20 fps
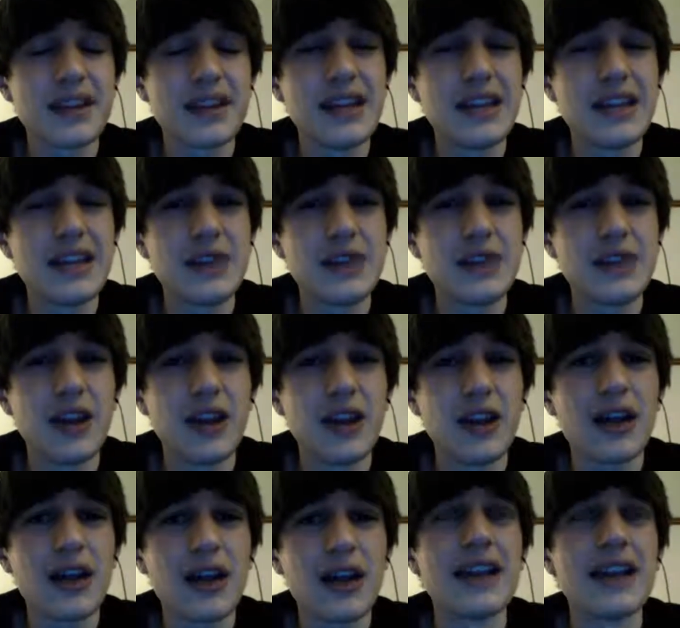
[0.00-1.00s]
they do that a
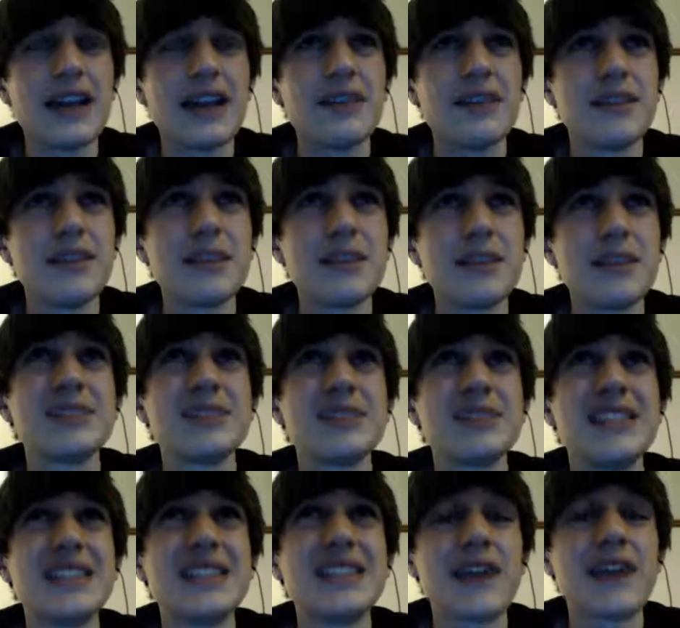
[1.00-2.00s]
lot, and Muslims
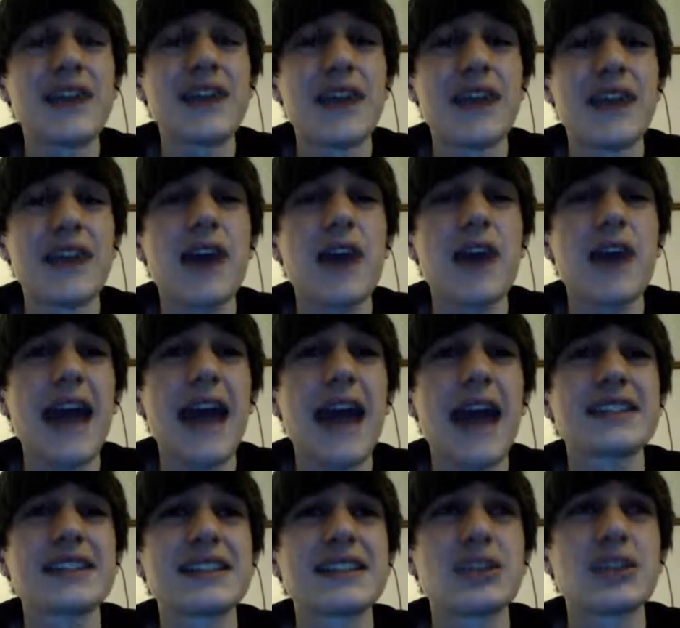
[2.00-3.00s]
definitely have
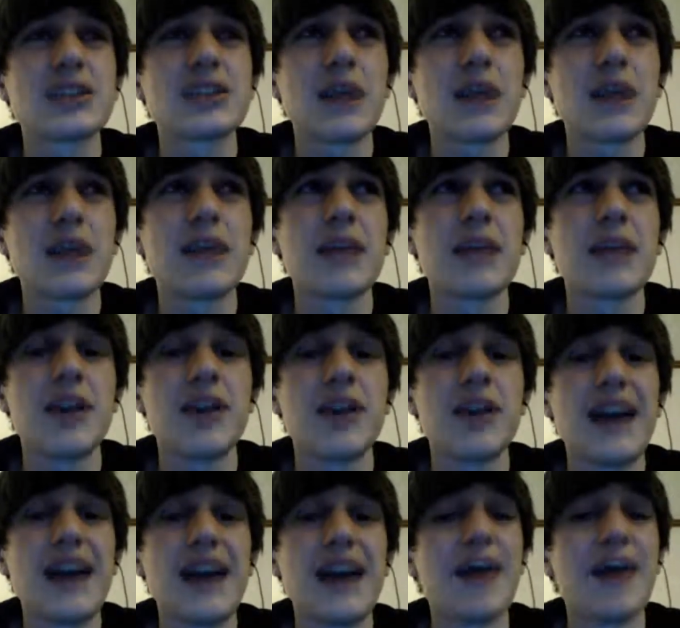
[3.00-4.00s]
access to uranium all the
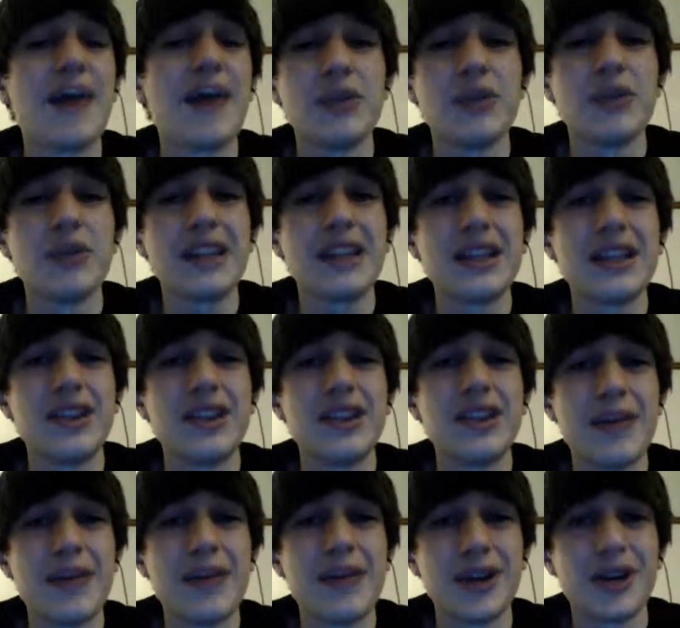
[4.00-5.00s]
time, and it wouldn't kill
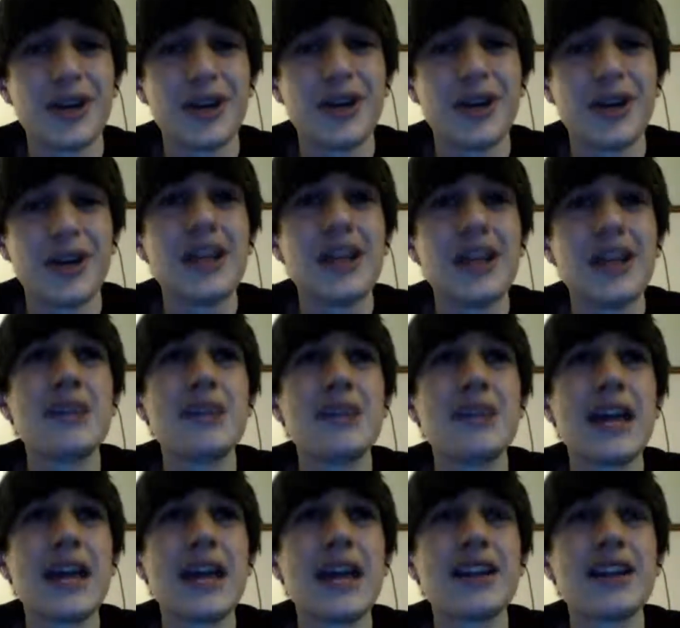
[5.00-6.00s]
them at all to
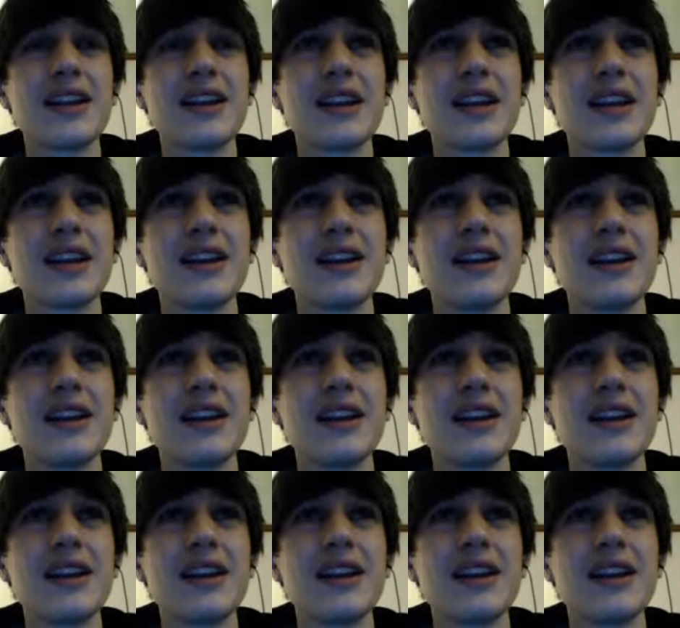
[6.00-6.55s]
be handling